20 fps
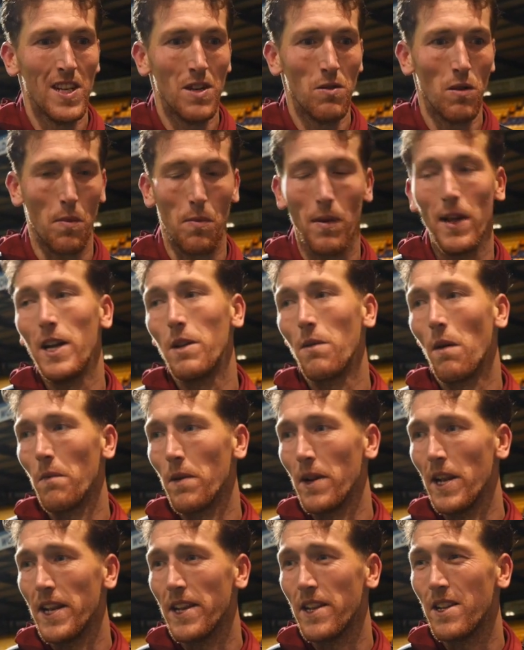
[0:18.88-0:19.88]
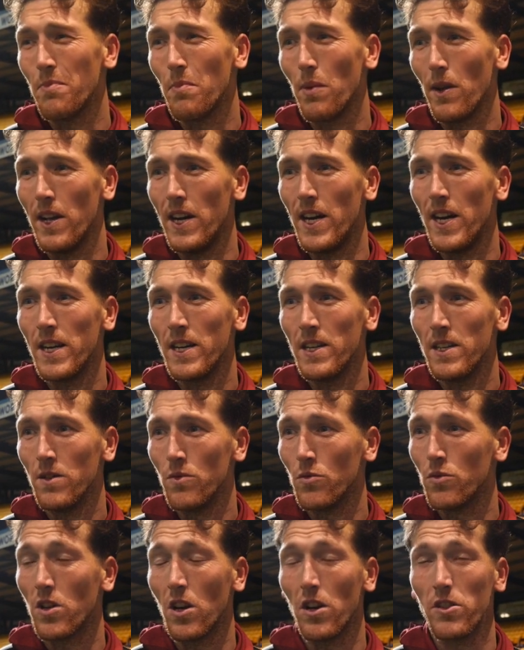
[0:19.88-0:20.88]
We played when we needed to play.
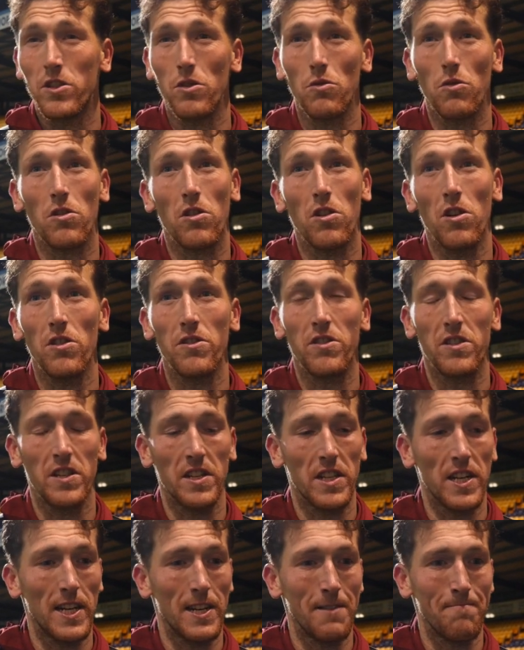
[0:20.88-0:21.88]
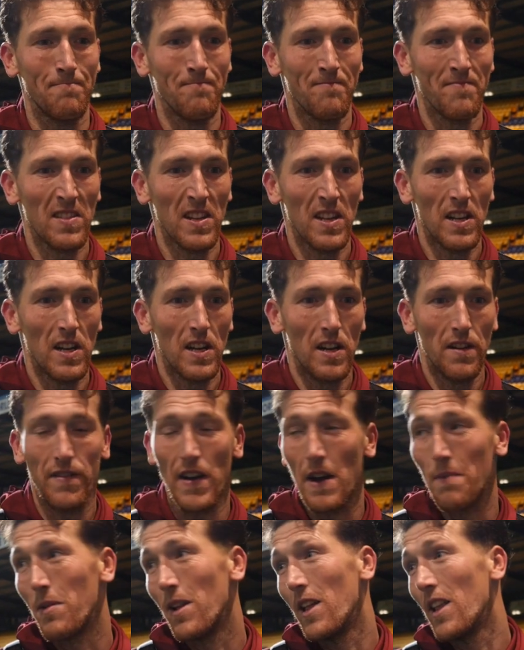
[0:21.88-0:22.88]
We scored two good goals. And
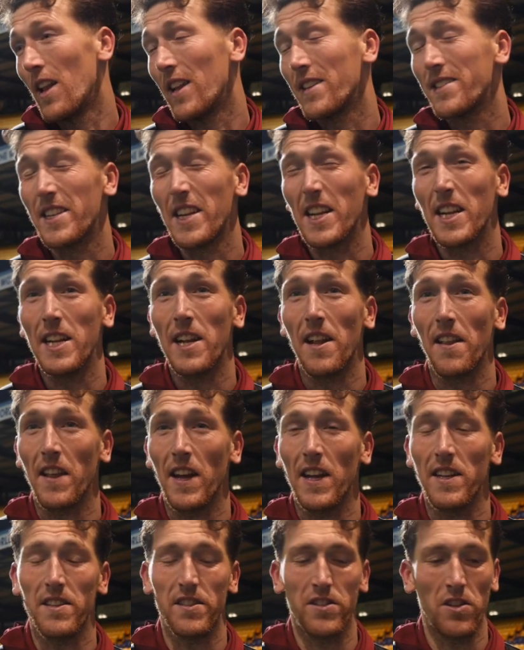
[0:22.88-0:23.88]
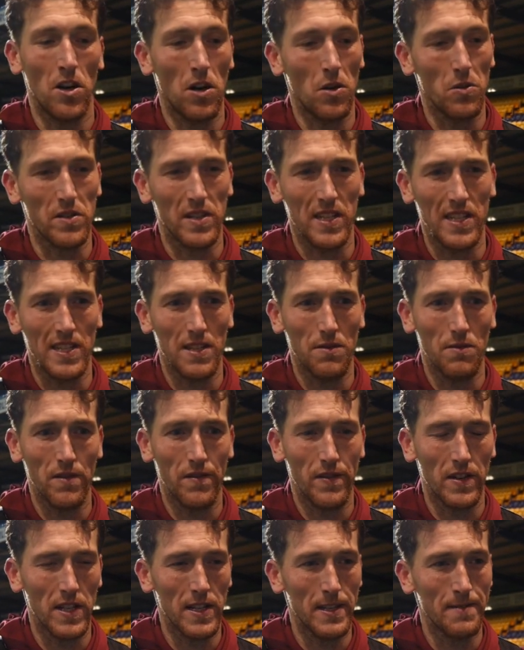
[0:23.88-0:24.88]
fair play to the lads digging in at the end. It's not always easy
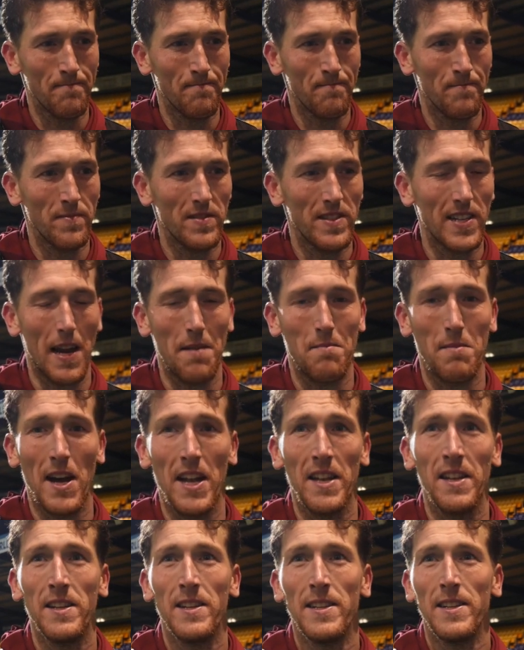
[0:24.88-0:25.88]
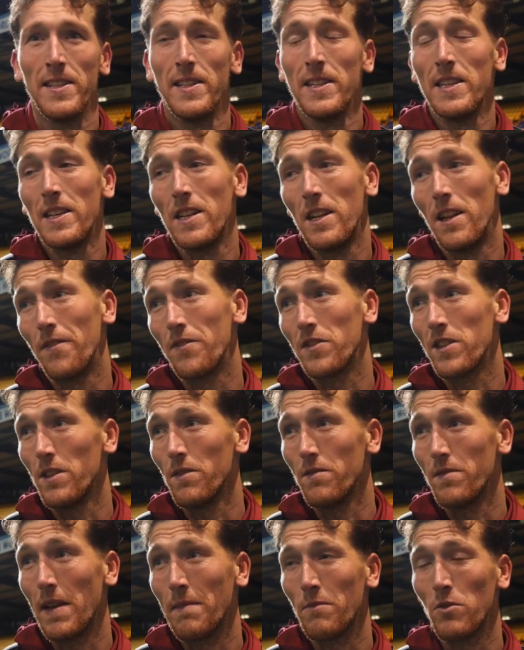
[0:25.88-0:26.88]
with 10 men. And
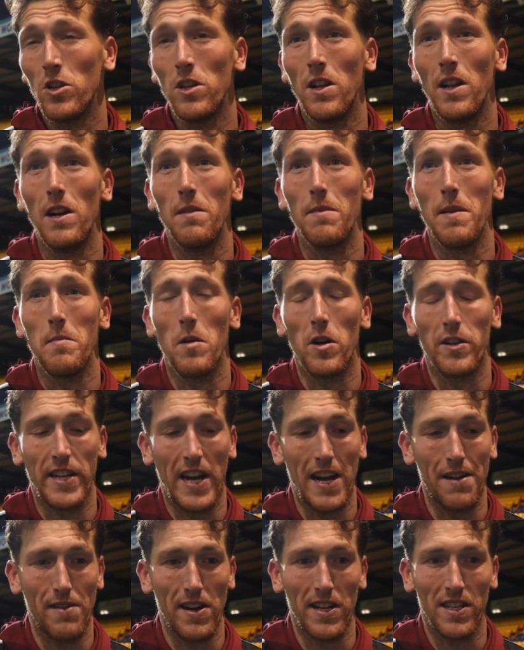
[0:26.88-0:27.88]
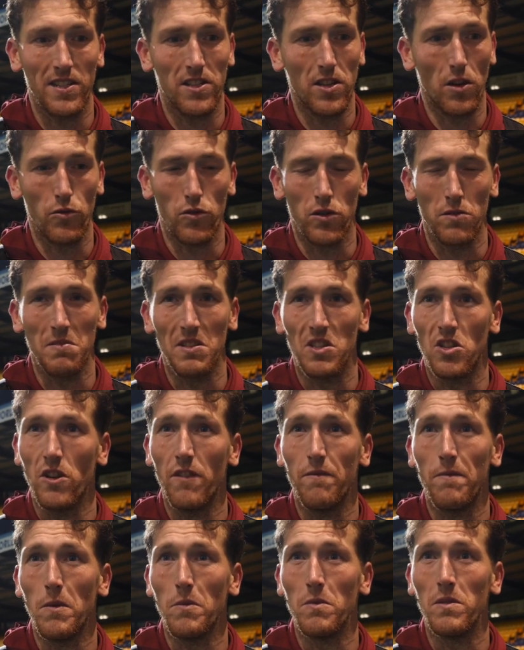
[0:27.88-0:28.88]
obviously, with them going a little bit more direct, it's always going to be
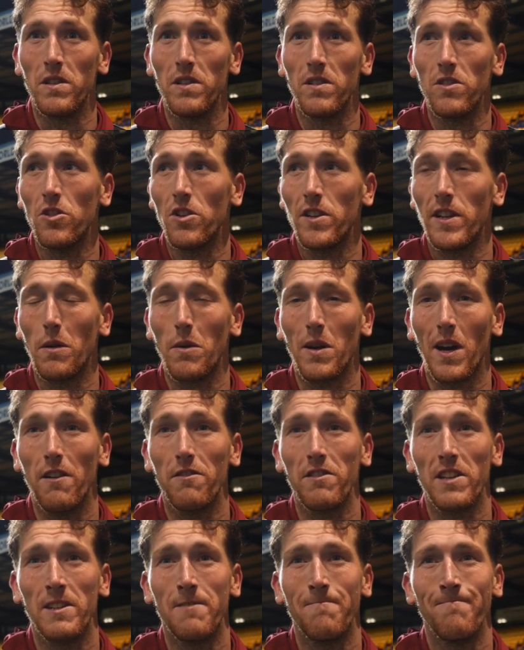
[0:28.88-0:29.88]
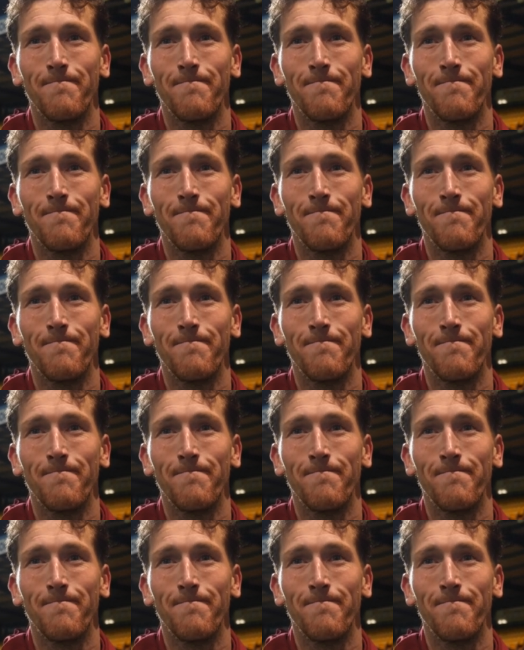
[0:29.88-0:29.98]
tough, but we showed our character.